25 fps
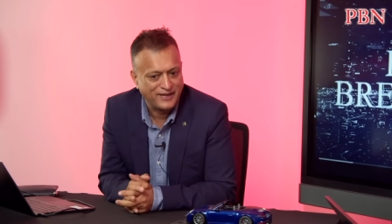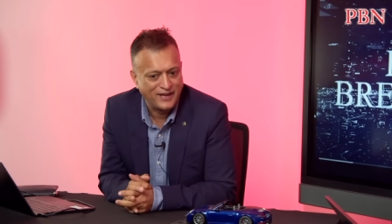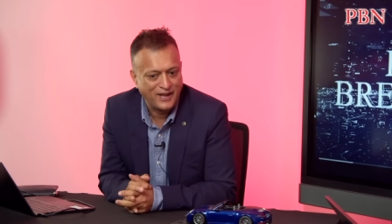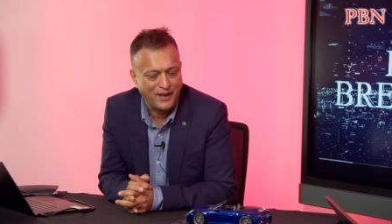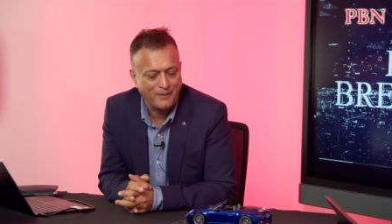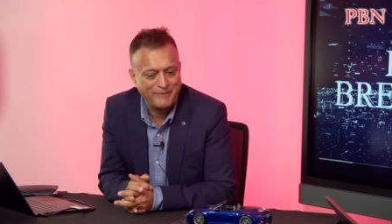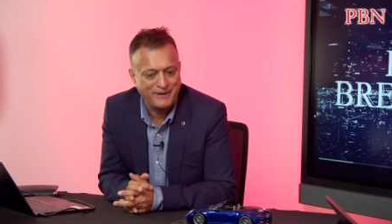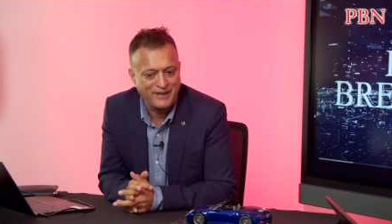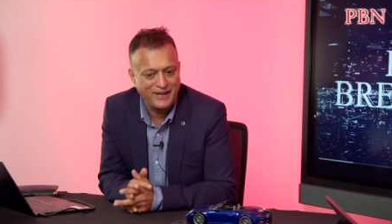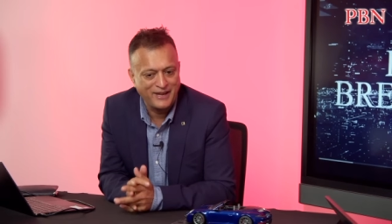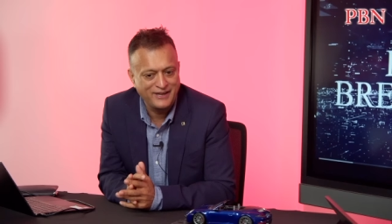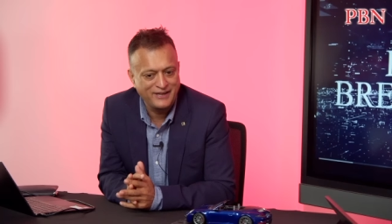I
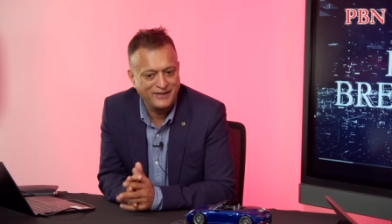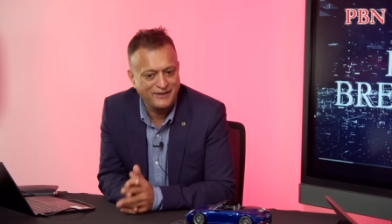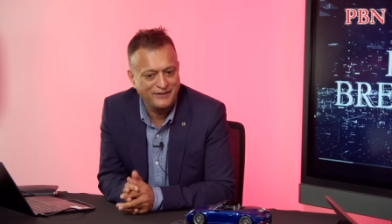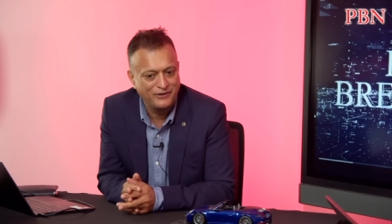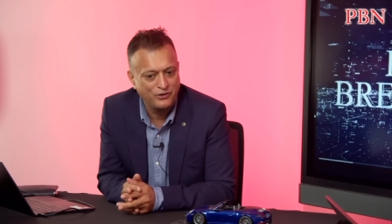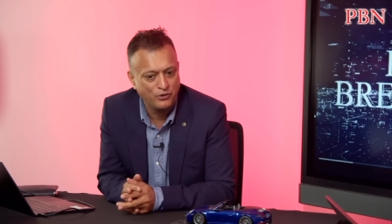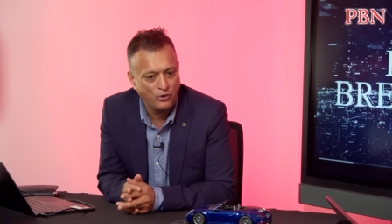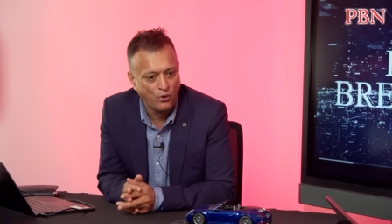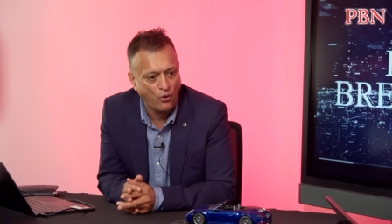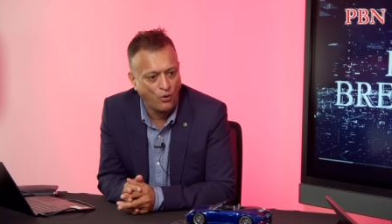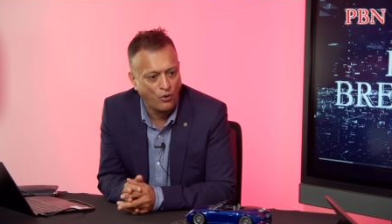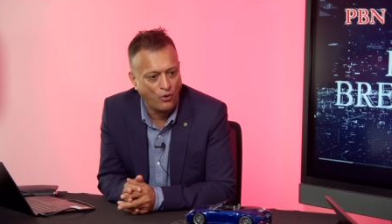mean, any
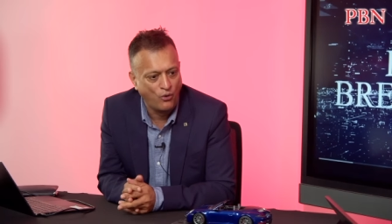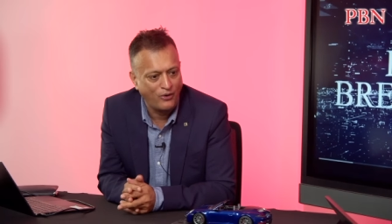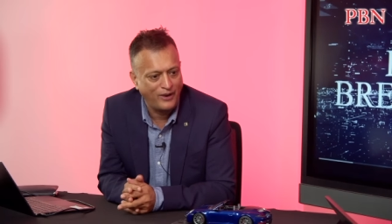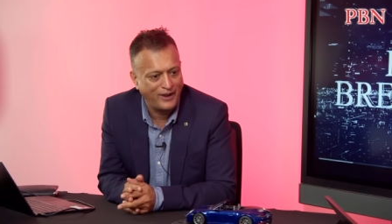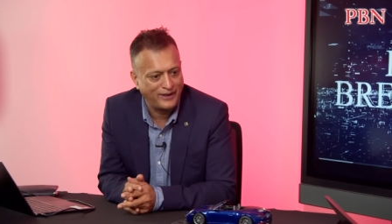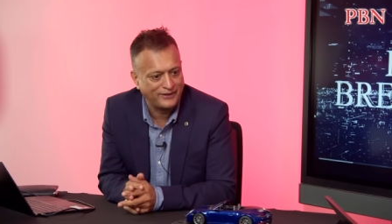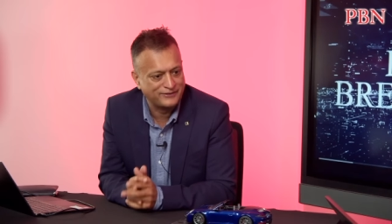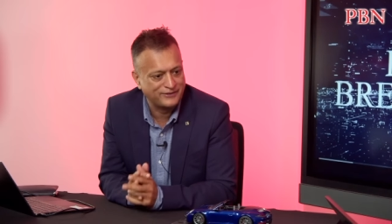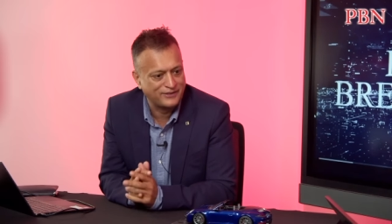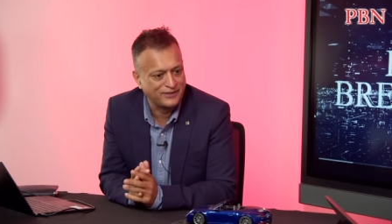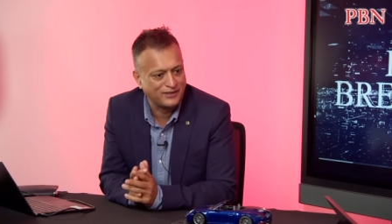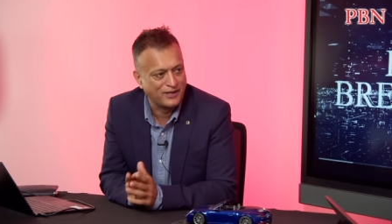law
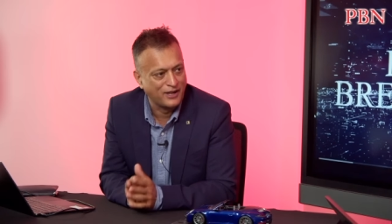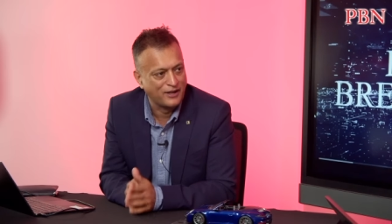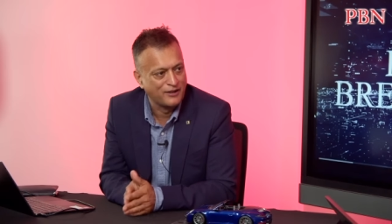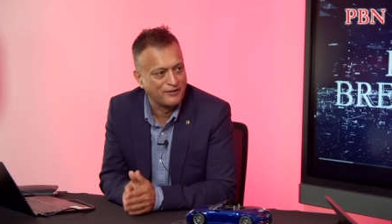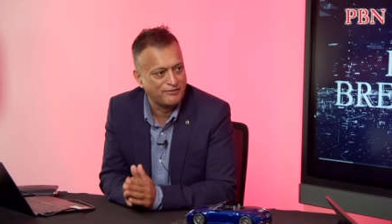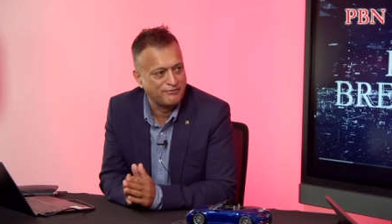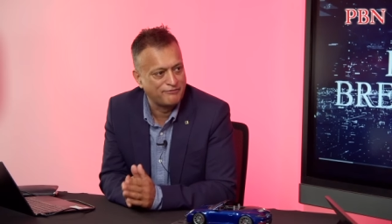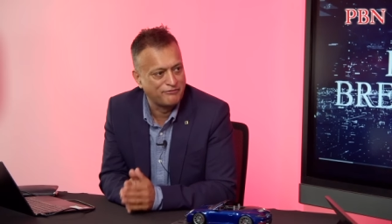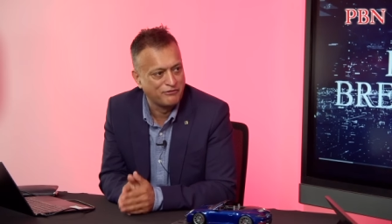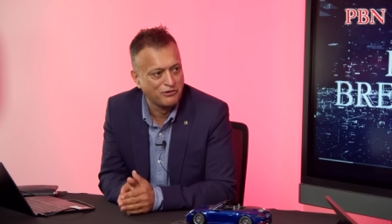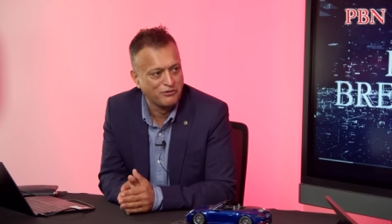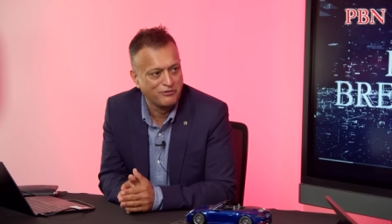has to go
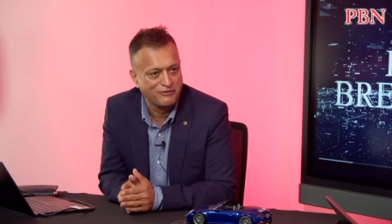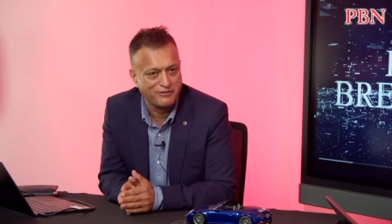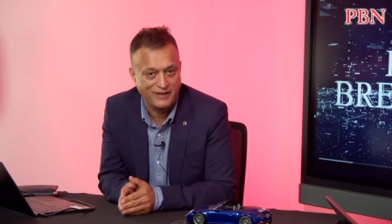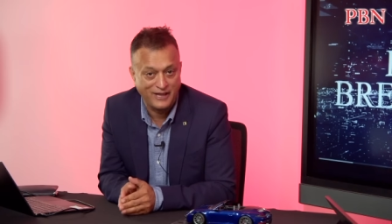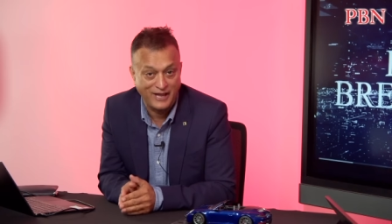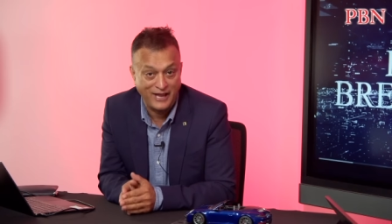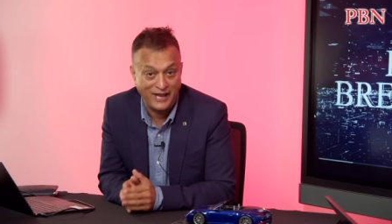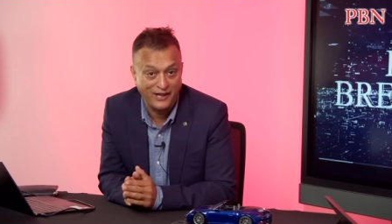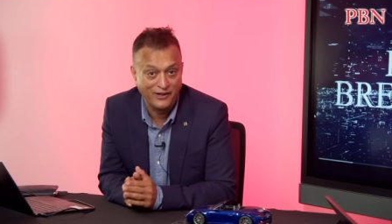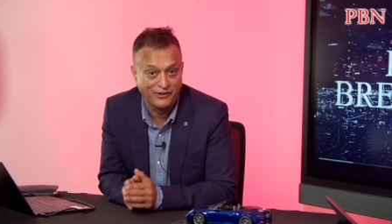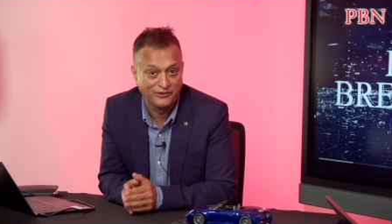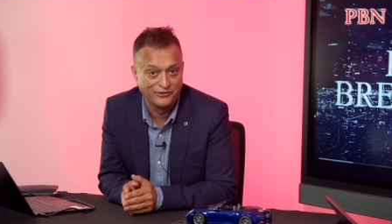through the
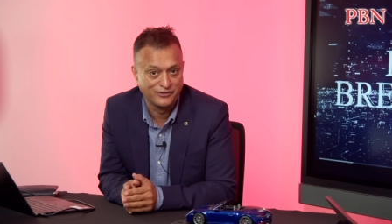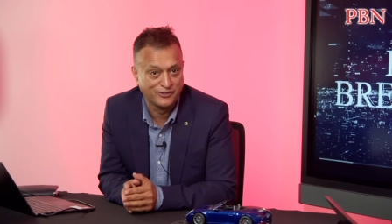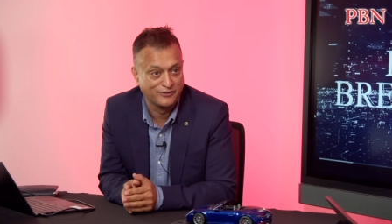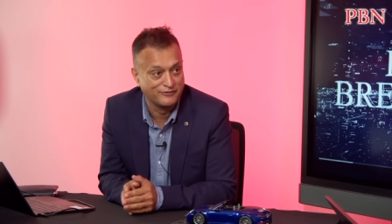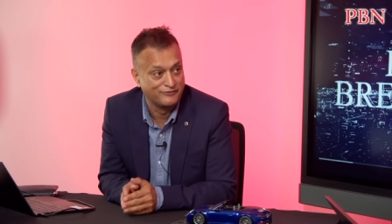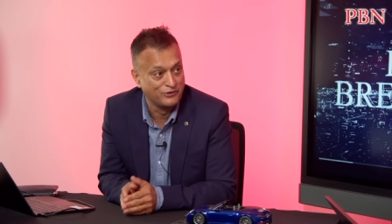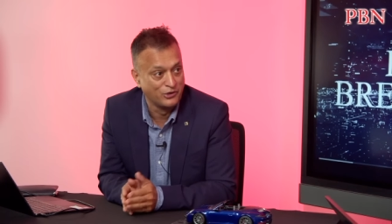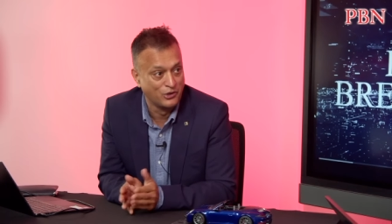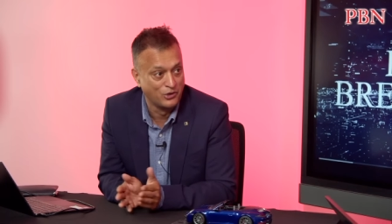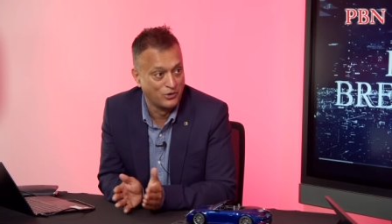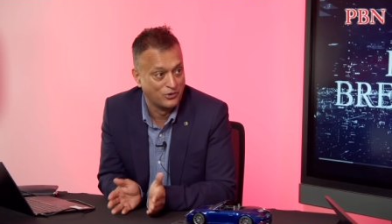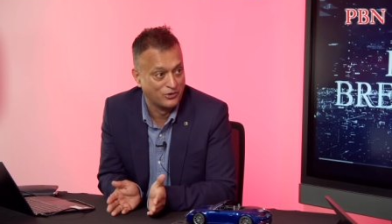House of
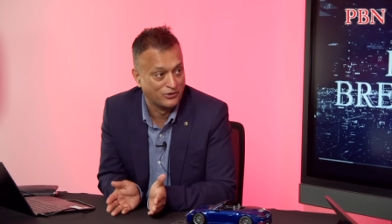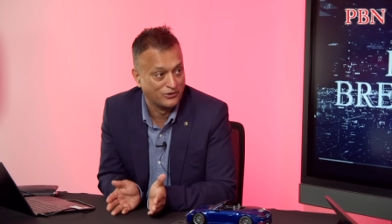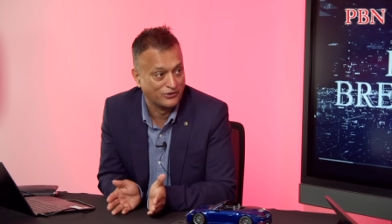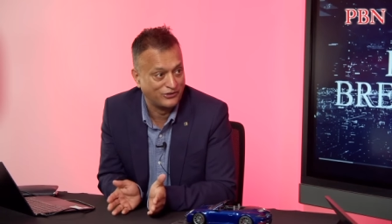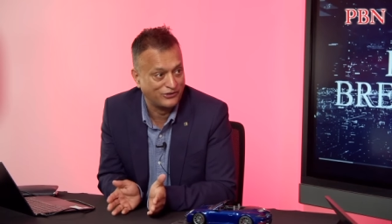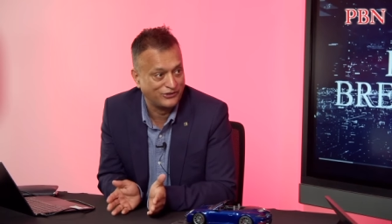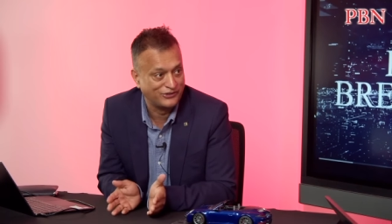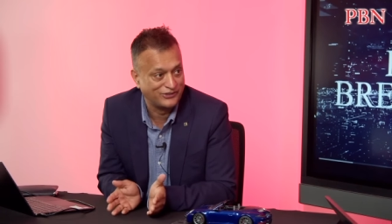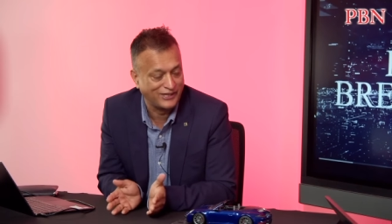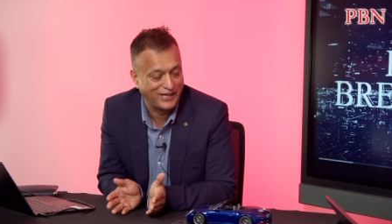Lords.